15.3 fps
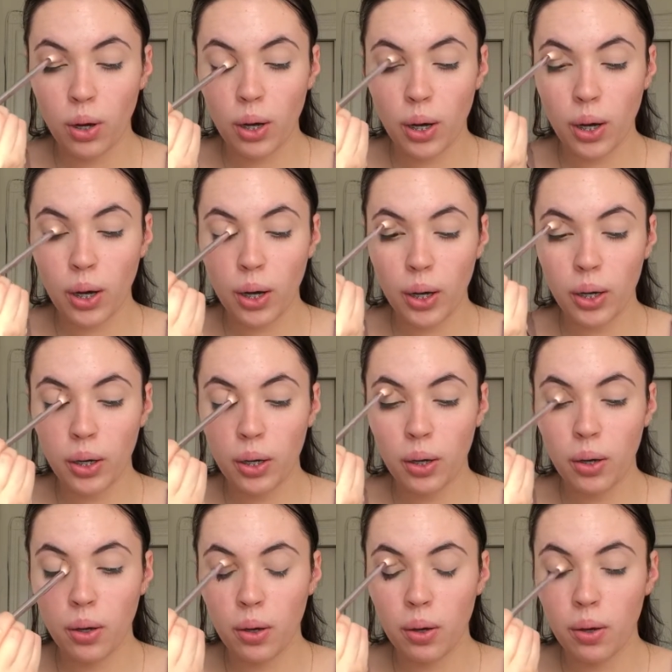eye
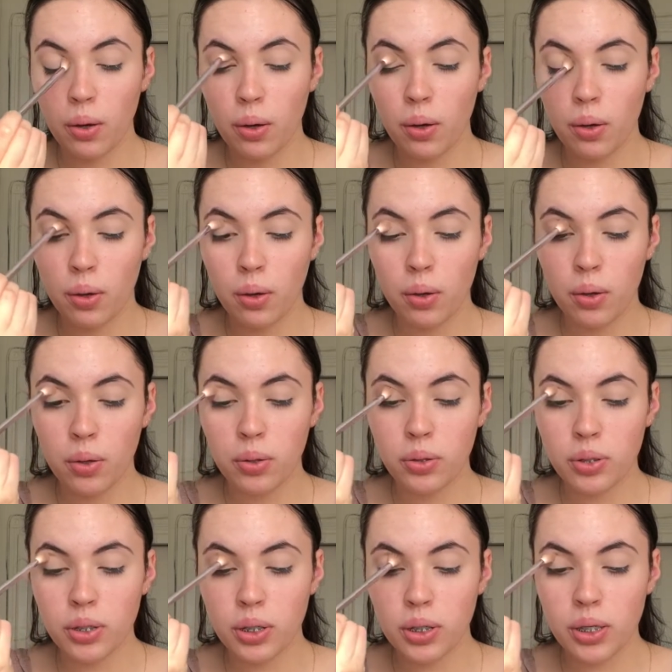
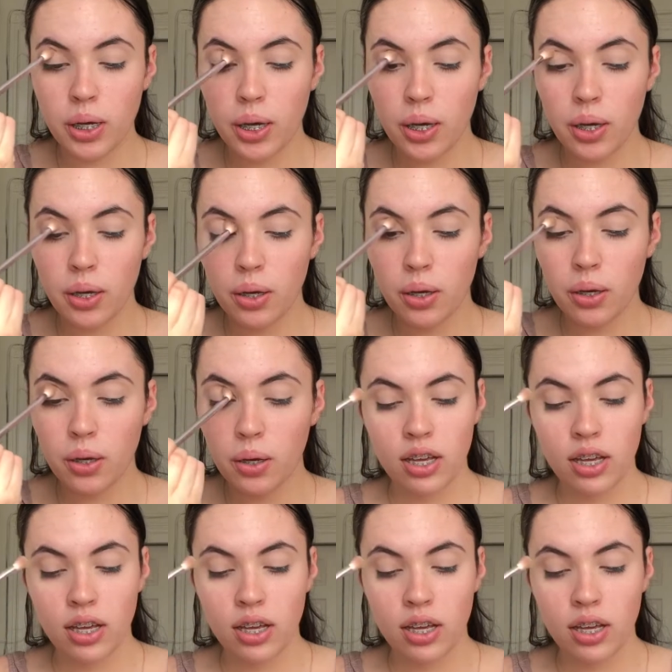today.